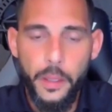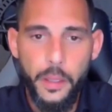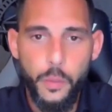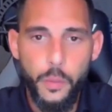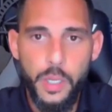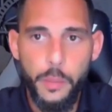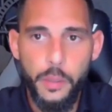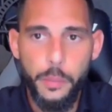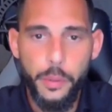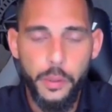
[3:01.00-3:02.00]
it will come
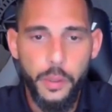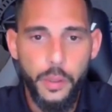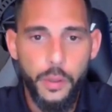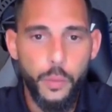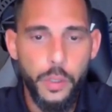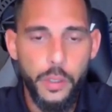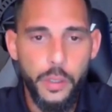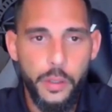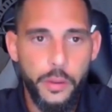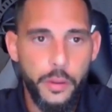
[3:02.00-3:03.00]
up
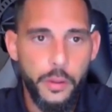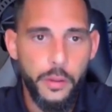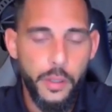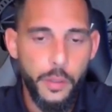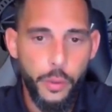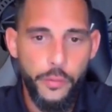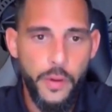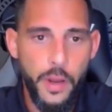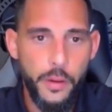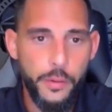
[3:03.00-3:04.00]
with their
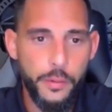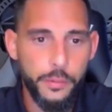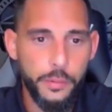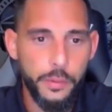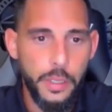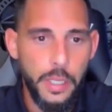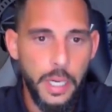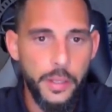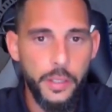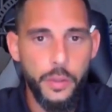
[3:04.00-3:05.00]
profile, and
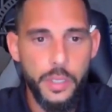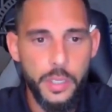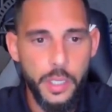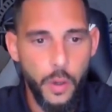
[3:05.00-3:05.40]
then you can see